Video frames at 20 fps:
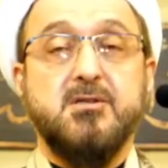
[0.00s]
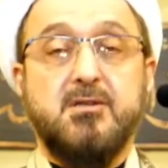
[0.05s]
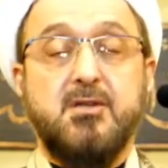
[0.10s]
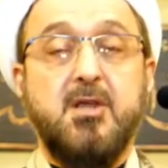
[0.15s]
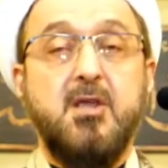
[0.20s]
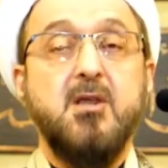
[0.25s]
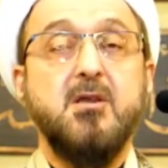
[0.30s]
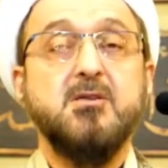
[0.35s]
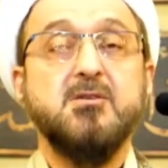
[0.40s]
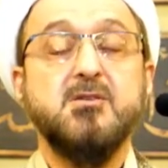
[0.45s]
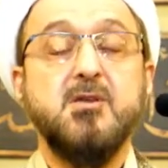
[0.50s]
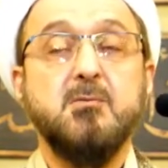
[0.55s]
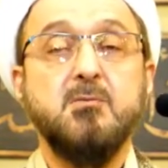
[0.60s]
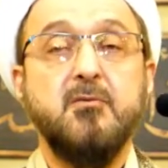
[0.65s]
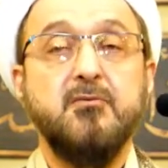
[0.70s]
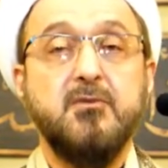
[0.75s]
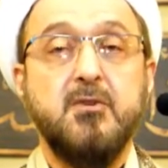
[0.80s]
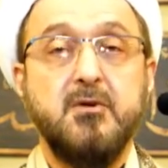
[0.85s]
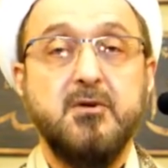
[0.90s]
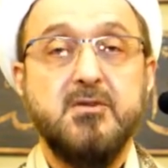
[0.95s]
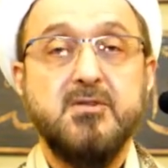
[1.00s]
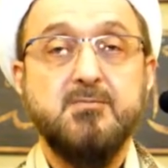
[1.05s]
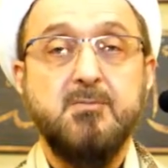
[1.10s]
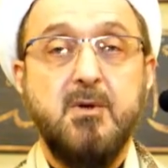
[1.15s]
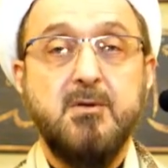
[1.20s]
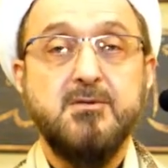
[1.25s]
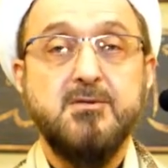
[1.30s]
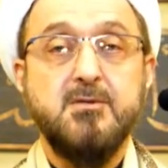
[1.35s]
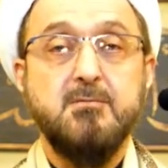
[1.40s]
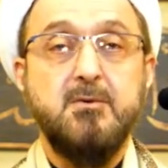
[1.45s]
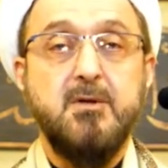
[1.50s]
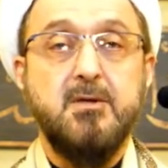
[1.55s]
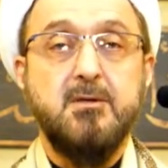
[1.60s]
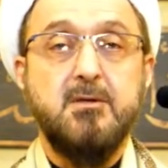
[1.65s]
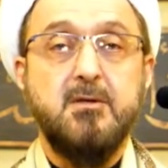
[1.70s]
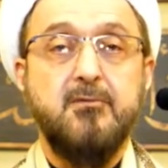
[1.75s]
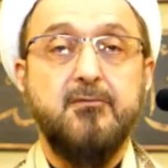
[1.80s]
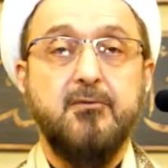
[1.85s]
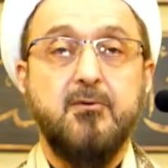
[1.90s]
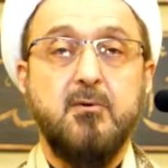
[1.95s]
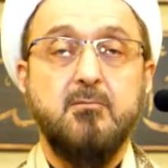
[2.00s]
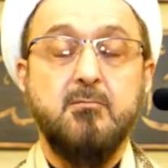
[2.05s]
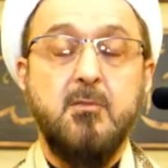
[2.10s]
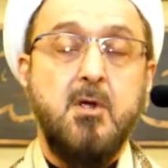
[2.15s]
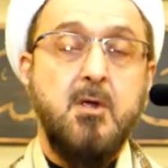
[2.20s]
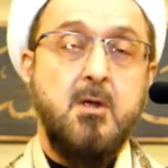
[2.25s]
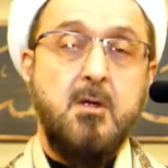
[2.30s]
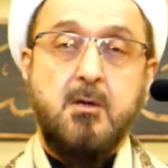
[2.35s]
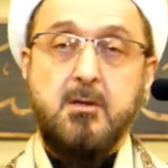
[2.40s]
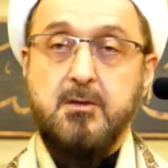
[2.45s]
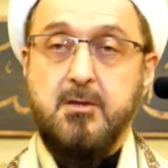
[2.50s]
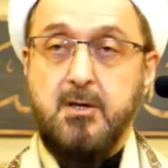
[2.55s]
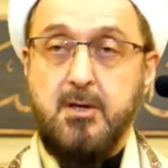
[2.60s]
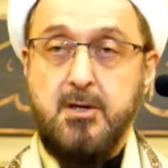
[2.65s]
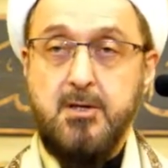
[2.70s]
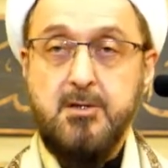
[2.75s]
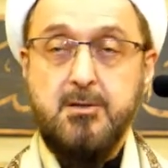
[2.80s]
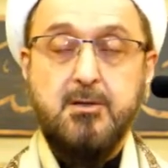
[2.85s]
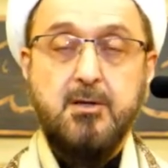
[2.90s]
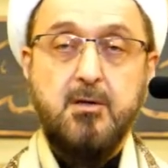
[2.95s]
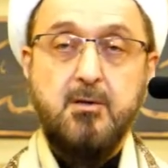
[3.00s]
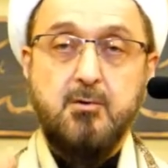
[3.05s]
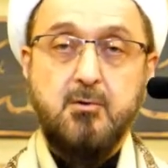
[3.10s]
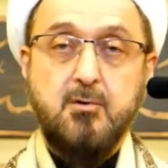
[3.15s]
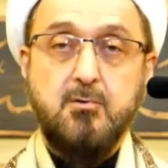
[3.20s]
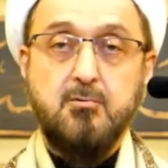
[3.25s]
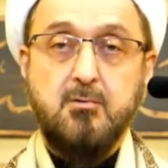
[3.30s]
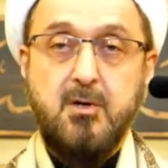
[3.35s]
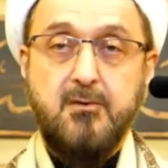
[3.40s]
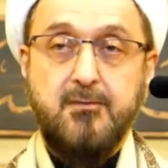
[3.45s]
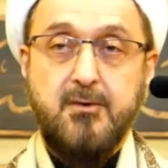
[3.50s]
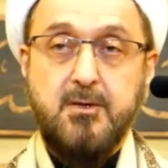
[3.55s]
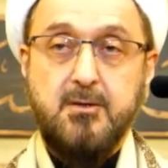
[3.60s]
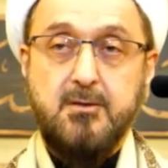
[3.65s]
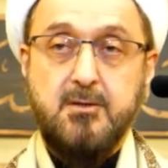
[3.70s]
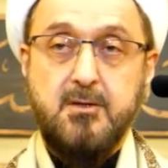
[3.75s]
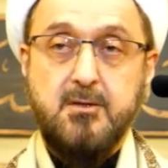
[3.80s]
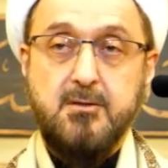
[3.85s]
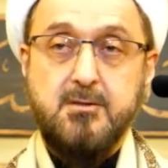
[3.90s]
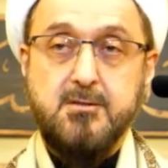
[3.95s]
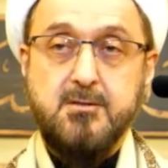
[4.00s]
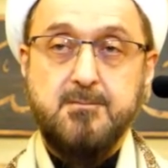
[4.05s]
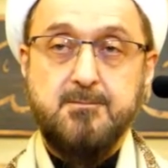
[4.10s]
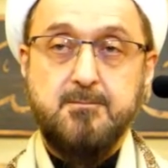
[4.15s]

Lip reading: takes some of the responsibility from the leader or whoever it is.